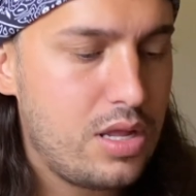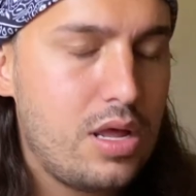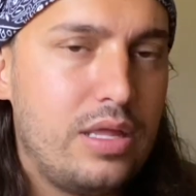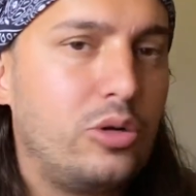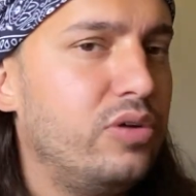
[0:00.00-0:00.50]

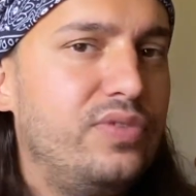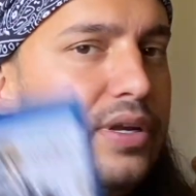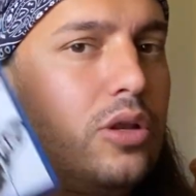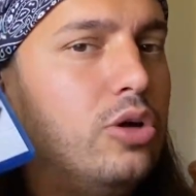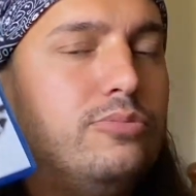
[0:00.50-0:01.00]
They could have done
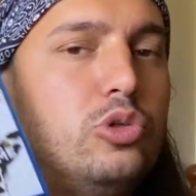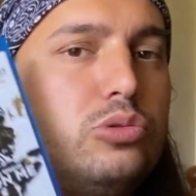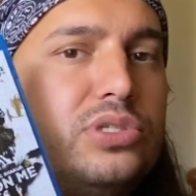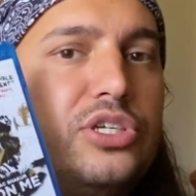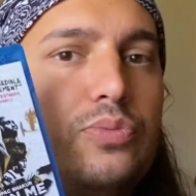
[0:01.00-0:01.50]
a lot more
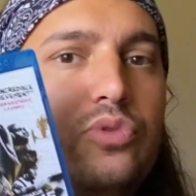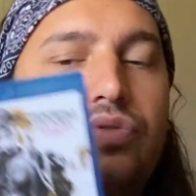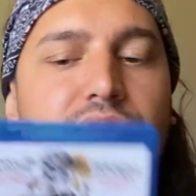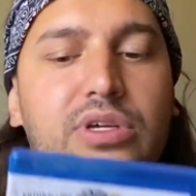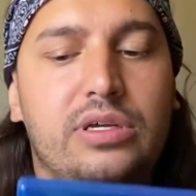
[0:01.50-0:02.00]
with this
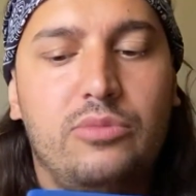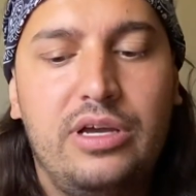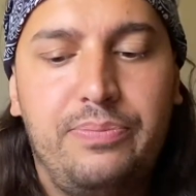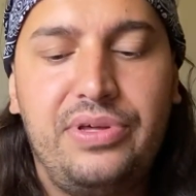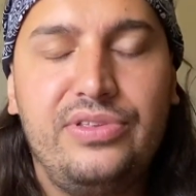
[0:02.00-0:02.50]
movie. In my
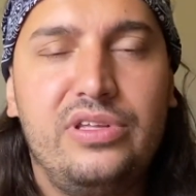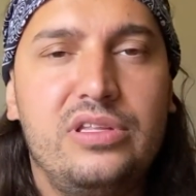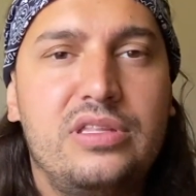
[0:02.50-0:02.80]
opinion,